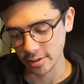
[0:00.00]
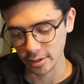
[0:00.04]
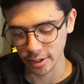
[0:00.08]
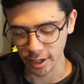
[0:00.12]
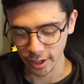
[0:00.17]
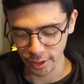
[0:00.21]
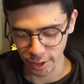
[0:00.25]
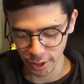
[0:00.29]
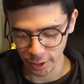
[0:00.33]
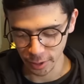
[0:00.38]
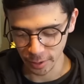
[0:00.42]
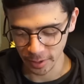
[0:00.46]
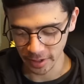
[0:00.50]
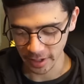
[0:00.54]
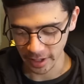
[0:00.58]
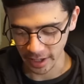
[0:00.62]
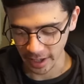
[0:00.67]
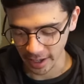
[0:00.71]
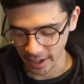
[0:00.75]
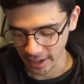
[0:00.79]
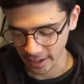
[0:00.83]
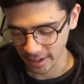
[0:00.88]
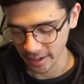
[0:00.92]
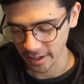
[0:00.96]
Saju
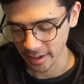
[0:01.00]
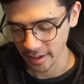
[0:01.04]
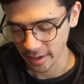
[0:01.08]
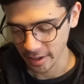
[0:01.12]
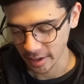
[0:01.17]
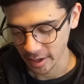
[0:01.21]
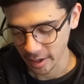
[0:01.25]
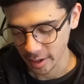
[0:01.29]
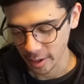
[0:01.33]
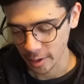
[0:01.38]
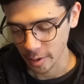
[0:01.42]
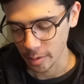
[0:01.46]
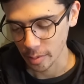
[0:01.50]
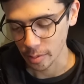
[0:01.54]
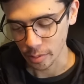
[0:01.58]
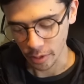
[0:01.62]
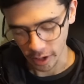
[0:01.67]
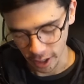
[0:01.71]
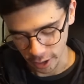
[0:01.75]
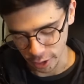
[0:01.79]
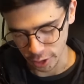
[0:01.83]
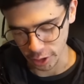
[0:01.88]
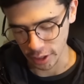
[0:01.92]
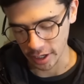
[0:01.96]
and
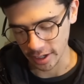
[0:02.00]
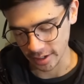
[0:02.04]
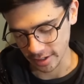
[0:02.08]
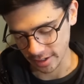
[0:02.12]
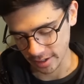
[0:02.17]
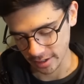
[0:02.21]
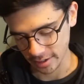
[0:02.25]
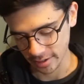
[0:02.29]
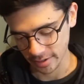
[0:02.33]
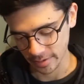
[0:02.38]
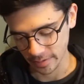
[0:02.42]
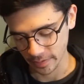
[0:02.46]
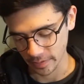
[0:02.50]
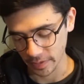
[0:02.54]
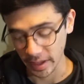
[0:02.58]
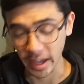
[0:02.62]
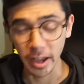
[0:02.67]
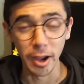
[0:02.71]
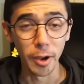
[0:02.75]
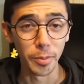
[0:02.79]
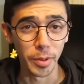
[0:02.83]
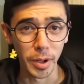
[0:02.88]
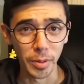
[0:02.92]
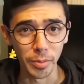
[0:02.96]
Prajat.
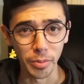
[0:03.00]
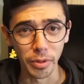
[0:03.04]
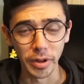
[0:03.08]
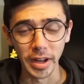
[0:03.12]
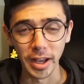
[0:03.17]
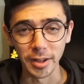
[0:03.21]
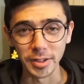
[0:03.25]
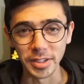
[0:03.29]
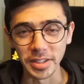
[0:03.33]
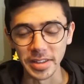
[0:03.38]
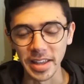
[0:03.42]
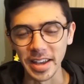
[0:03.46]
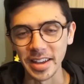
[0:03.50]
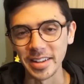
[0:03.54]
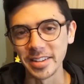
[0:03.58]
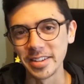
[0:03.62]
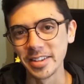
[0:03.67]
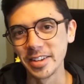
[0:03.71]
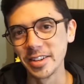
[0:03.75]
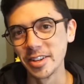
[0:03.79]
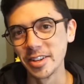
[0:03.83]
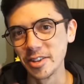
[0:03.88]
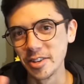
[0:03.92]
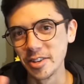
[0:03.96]
I hope I'm pronouncing that
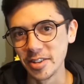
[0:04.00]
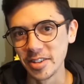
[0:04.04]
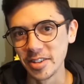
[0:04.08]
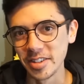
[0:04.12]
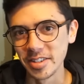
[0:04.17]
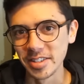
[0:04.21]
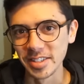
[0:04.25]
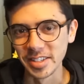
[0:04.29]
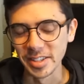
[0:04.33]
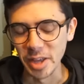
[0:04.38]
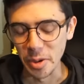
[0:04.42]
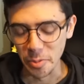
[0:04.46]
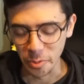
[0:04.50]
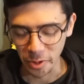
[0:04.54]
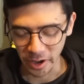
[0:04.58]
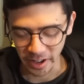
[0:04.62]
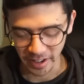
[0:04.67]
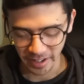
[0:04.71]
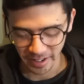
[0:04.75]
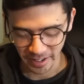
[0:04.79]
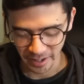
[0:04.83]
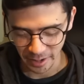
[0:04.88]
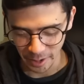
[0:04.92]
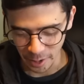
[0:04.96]

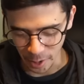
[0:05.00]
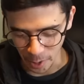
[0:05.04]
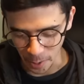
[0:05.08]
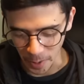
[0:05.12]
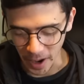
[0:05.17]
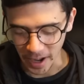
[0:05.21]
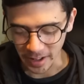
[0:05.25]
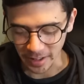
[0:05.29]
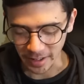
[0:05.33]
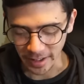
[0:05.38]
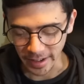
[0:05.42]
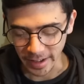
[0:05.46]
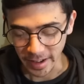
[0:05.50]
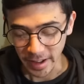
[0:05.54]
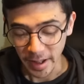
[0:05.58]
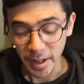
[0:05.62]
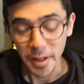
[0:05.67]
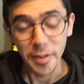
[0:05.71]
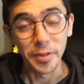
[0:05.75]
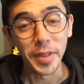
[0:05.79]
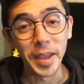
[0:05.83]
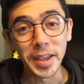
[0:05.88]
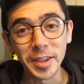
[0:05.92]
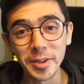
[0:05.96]
somewhat correctly.
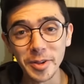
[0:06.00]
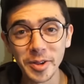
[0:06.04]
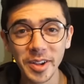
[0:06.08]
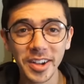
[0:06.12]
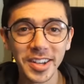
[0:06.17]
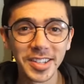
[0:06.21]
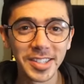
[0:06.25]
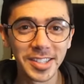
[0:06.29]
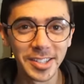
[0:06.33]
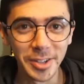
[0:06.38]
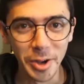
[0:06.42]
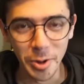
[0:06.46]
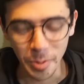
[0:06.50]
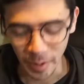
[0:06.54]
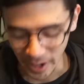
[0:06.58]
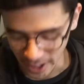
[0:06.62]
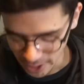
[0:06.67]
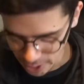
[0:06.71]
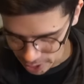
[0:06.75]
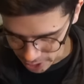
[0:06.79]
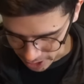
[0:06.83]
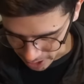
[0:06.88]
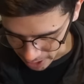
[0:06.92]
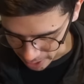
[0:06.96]
Thank you guys so
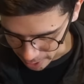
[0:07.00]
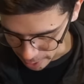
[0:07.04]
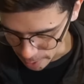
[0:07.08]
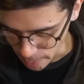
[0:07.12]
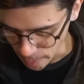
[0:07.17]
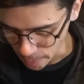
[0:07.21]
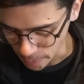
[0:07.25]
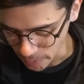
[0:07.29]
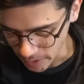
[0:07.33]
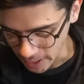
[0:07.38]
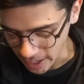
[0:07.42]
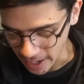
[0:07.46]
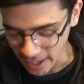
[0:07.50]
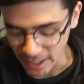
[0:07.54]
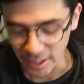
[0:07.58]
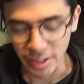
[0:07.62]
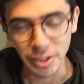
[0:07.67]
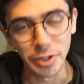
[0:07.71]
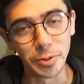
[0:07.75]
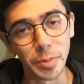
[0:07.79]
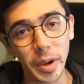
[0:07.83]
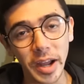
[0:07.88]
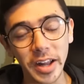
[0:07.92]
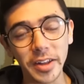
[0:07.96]
much. Um,
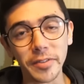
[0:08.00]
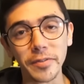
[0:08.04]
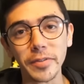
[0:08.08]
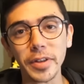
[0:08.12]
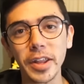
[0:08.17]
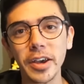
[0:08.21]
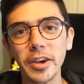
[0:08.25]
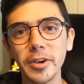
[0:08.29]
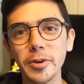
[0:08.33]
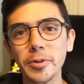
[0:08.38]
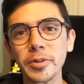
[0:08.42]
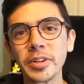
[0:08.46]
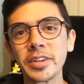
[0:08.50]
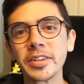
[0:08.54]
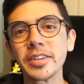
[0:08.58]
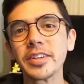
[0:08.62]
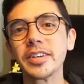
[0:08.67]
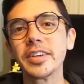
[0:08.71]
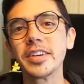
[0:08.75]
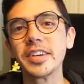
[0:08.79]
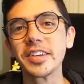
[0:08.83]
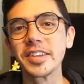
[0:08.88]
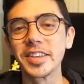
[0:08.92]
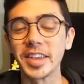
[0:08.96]
as you might have known,
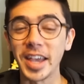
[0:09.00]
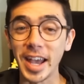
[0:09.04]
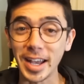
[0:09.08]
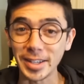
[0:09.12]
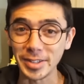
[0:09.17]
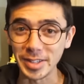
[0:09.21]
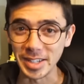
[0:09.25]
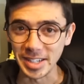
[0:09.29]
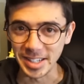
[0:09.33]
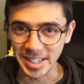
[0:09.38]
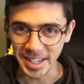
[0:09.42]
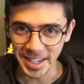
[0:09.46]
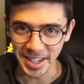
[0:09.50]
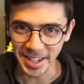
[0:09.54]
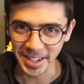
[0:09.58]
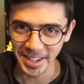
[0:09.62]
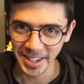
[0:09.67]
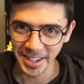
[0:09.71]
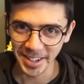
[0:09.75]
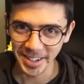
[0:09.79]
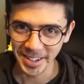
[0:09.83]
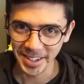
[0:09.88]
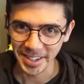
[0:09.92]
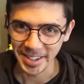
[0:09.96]
Cassie
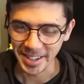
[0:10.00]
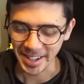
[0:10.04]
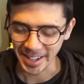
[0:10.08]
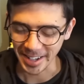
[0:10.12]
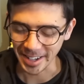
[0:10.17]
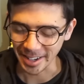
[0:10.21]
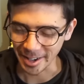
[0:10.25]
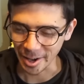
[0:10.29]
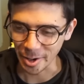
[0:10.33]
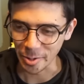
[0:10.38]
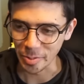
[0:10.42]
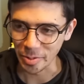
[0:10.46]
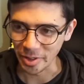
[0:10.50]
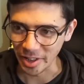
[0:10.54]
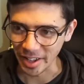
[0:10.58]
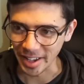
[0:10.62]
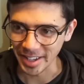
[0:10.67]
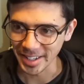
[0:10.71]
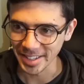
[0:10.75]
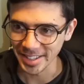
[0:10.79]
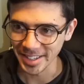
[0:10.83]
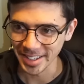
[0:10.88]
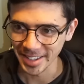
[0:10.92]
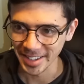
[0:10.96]
did get a Go
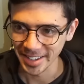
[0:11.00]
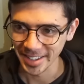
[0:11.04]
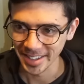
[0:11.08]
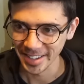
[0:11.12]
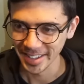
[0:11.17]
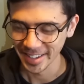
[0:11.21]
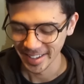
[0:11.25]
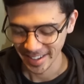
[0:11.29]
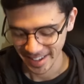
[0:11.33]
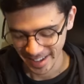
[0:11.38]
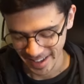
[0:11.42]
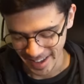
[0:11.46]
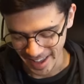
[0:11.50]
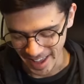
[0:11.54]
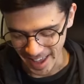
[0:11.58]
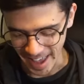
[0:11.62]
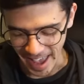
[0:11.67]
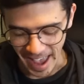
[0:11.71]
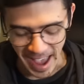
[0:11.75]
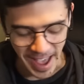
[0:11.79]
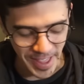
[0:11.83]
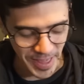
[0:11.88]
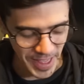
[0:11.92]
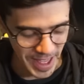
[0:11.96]
Plus
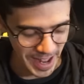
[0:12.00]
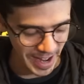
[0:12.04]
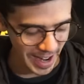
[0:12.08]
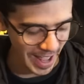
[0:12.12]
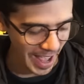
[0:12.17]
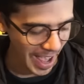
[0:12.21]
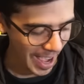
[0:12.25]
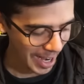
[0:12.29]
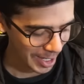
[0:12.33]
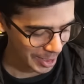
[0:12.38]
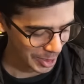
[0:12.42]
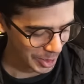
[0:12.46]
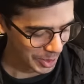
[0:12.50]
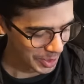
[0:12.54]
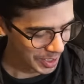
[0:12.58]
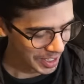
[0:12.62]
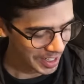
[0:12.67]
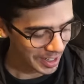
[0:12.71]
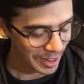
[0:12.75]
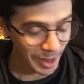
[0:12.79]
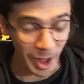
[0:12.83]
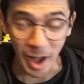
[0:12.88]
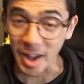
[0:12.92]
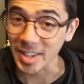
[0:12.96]
and then
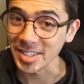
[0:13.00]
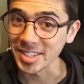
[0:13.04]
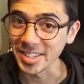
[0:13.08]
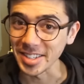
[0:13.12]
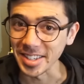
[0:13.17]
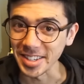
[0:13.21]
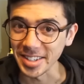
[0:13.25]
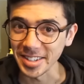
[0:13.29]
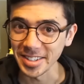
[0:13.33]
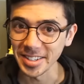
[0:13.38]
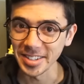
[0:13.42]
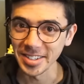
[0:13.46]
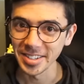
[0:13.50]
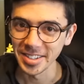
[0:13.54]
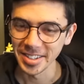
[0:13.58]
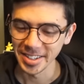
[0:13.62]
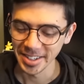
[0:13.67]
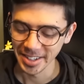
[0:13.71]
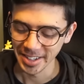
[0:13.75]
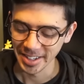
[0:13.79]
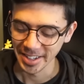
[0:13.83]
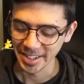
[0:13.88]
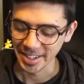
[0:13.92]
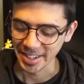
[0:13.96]
actually lost it
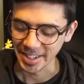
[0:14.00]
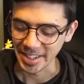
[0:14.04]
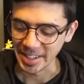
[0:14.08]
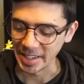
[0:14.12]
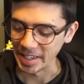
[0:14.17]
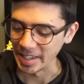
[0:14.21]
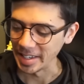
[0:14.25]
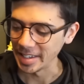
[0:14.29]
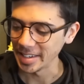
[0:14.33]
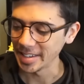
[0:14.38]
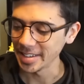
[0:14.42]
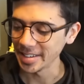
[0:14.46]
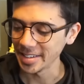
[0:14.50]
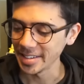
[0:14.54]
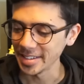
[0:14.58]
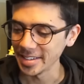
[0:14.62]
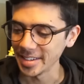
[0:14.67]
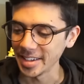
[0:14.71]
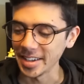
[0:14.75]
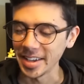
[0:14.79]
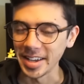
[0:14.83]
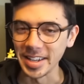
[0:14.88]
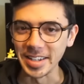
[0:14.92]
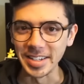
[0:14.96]
like
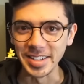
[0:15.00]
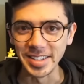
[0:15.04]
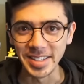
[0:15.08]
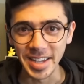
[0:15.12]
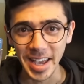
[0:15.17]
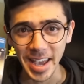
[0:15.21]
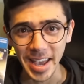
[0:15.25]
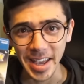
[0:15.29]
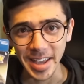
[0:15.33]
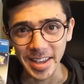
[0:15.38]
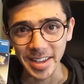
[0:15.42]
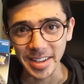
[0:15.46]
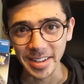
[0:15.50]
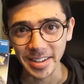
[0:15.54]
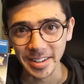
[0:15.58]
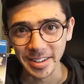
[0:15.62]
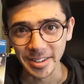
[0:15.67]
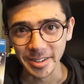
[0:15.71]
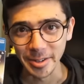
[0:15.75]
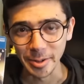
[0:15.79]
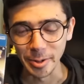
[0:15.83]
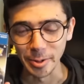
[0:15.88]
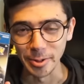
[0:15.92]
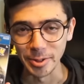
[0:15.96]
a day
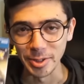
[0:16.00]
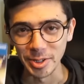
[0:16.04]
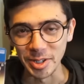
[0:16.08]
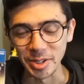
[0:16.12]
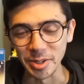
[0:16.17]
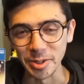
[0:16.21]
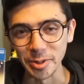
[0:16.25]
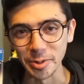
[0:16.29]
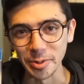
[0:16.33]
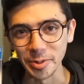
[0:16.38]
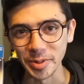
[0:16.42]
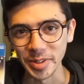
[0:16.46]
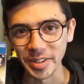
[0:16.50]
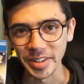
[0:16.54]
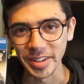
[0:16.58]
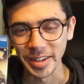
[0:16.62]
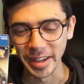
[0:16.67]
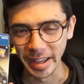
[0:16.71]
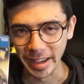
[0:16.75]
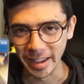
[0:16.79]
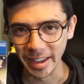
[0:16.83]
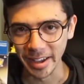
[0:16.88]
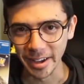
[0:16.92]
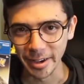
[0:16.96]
or two
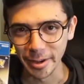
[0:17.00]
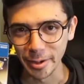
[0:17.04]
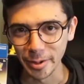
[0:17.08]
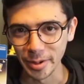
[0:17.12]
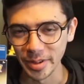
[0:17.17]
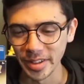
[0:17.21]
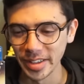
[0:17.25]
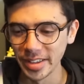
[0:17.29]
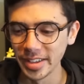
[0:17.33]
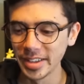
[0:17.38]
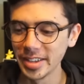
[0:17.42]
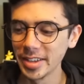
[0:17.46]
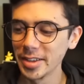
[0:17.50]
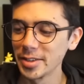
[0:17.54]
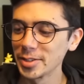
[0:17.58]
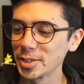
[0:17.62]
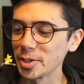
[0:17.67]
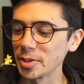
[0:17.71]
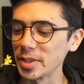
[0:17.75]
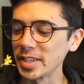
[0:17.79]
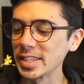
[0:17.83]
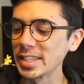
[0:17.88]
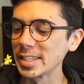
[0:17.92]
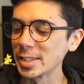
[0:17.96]
ago.
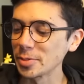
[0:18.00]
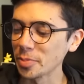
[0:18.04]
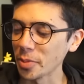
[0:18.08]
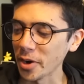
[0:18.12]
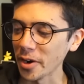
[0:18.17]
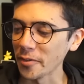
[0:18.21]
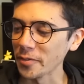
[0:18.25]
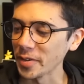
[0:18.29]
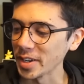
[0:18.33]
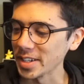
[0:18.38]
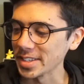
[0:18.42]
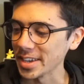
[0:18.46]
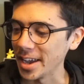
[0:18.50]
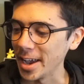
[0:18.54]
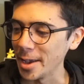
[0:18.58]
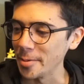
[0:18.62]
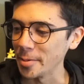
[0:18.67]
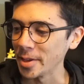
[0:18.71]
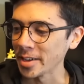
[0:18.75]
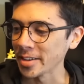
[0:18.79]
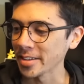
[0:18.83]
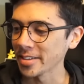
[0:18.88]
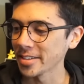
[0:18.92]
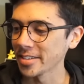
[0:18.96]
So this is perfect
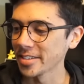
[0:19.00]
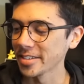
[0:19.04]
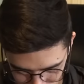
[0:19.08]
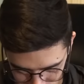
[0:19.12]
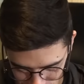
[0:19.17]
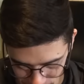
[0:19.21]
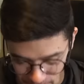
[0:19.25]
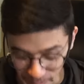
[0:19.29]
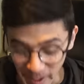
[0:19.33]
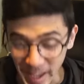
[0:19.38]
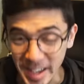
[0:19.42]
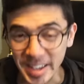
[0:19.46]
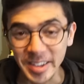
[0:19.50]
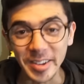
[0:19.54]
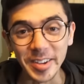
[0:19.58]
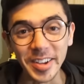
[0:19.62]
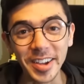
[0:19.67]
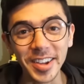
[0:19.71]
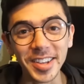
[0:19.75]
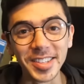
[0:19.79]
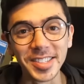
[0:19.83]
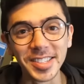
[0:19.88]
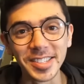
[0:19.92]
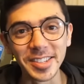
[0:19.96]
timing. Thank you
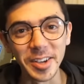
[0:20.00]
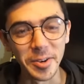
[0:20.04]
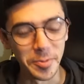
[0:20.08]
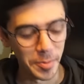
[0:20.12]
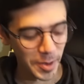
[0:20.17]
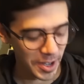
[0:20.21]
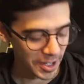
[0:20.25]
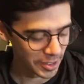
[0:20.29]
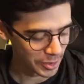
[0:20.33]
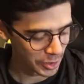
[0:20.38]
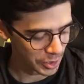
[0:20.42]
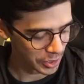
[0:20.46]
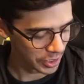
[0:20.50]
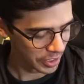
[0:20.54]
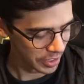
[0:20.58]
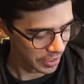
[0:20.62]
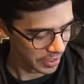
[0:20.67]
guys so much.